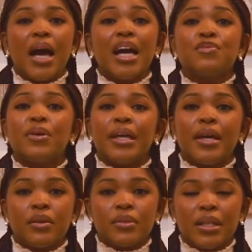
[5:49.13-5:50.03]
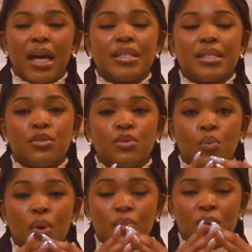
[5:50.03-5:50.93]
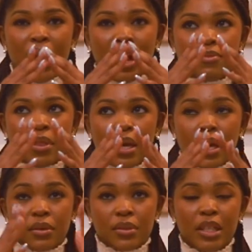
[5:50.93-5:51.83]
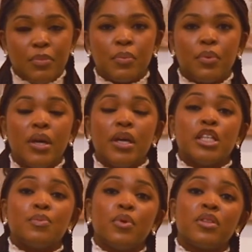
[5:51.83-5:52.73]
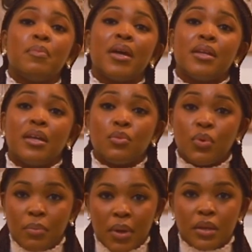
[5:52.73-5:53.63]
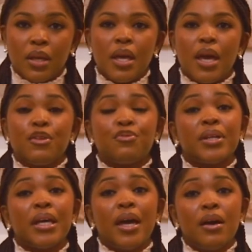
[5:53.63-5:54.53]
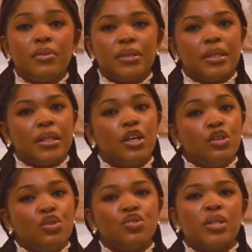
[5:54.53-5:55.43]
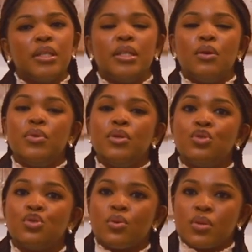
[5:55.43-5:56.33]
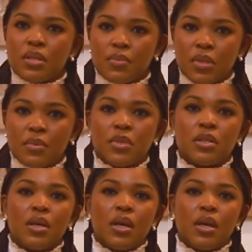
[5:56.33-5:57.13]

As for the elderly, so when we have the elderly people, it's both men and women. And for the elderly, usually they wouldn't show symptoms,